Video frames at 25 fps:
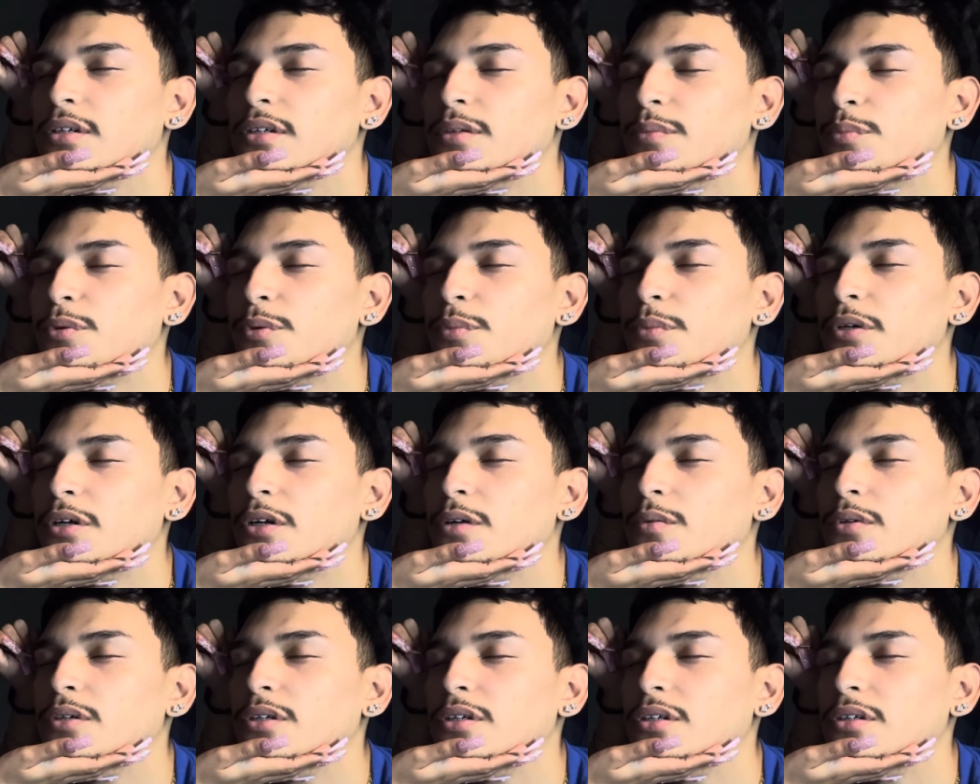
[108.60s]
put me
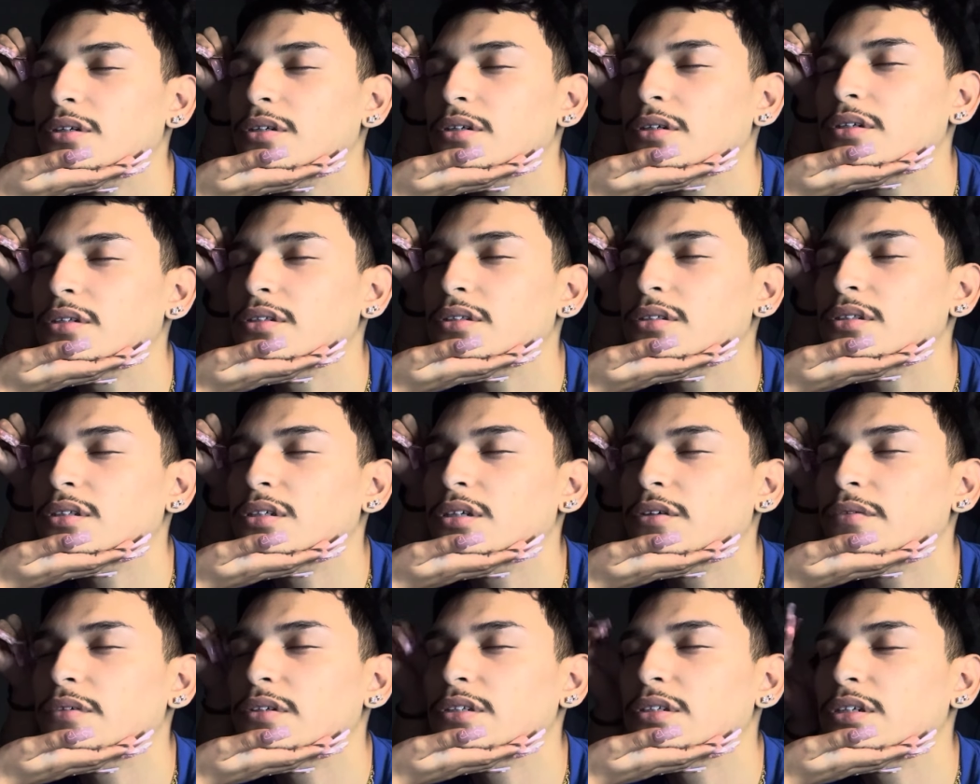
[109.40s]
on with her and
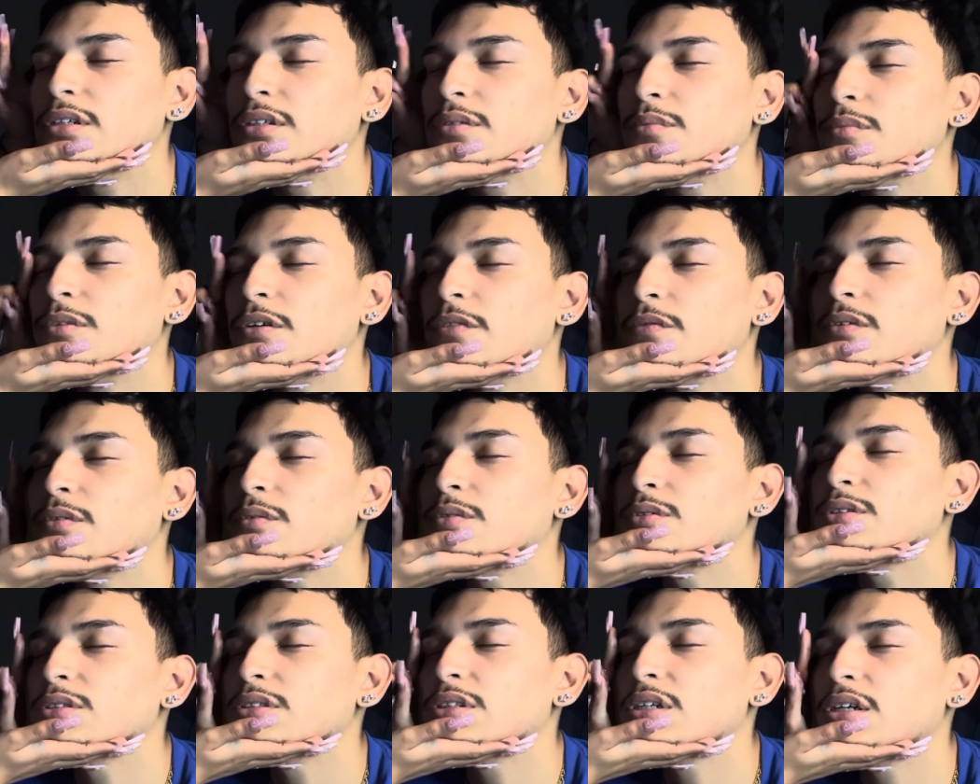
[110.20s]
stuff. And then my friend
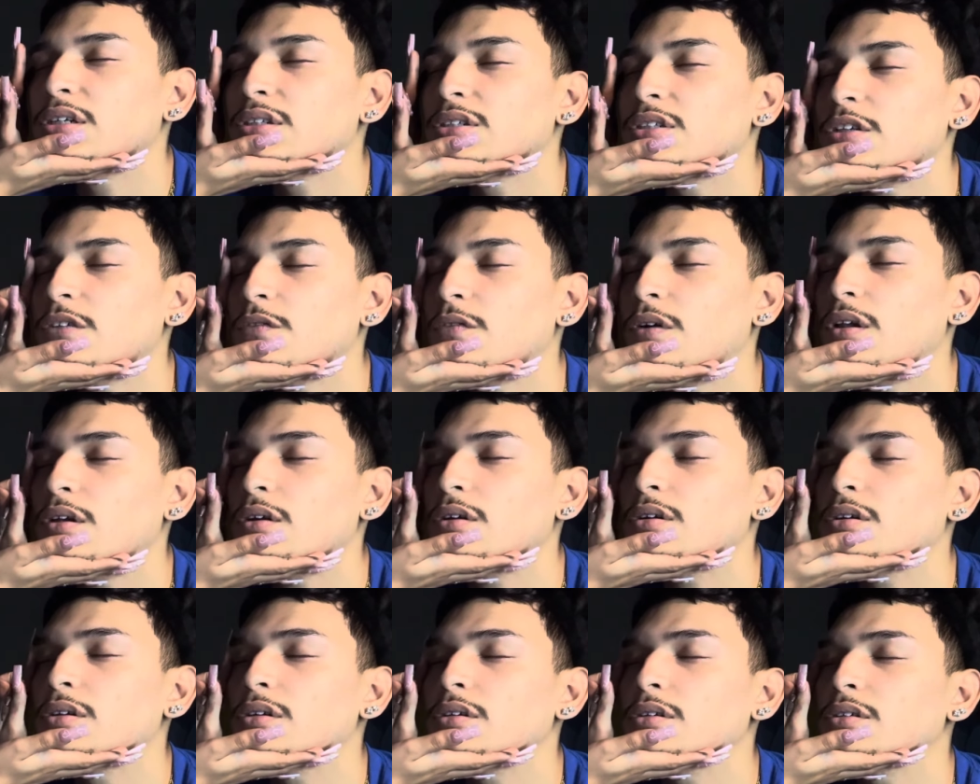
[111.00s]
was just like, just follow
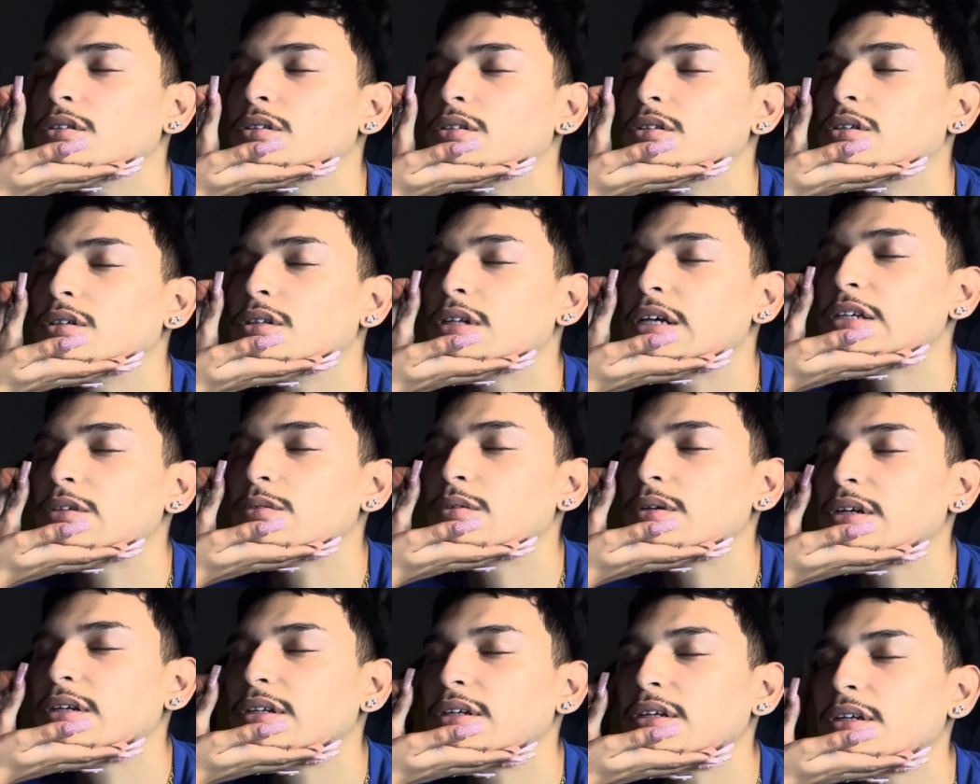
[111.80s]
her. So that's
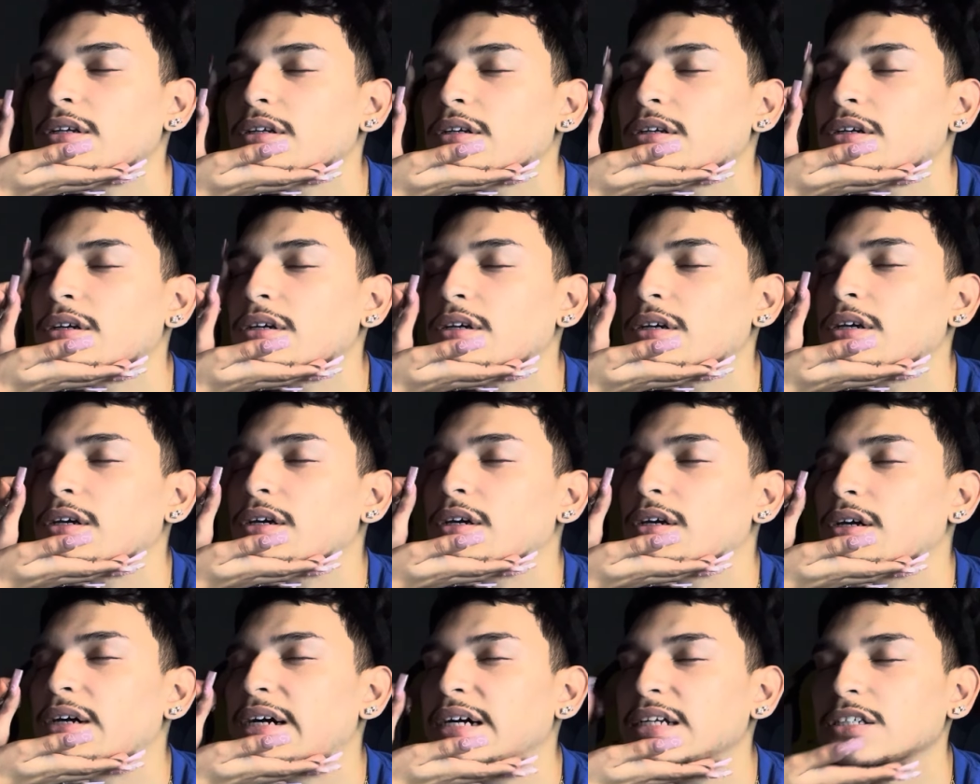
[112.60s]
what I did.
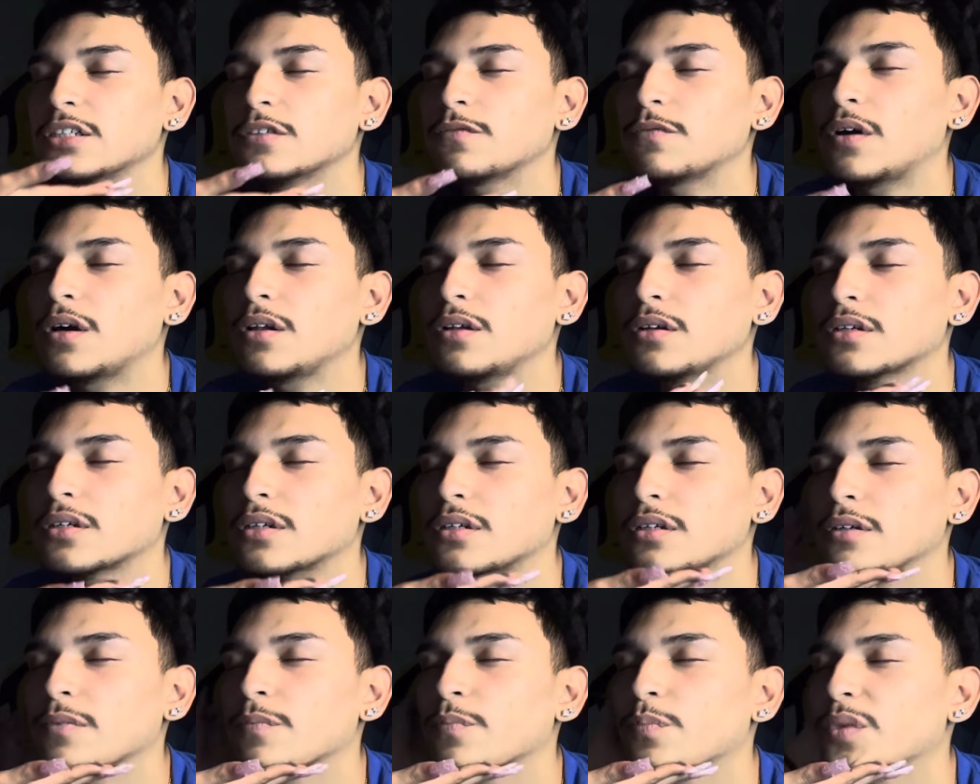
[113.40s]
I just followed
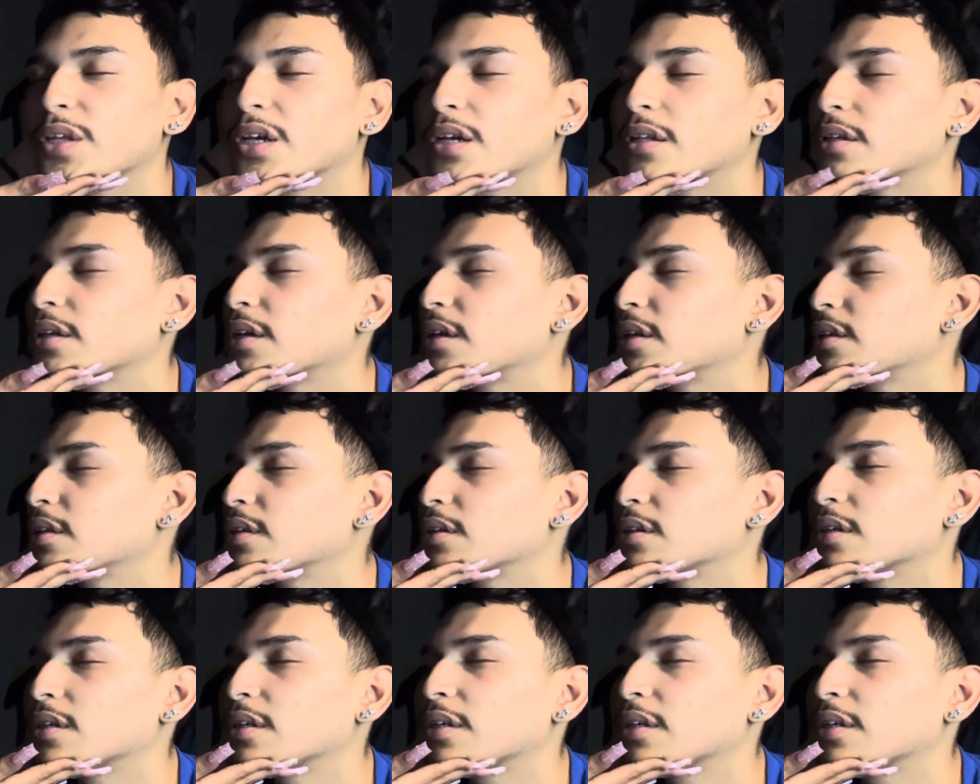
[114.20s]
her. And then the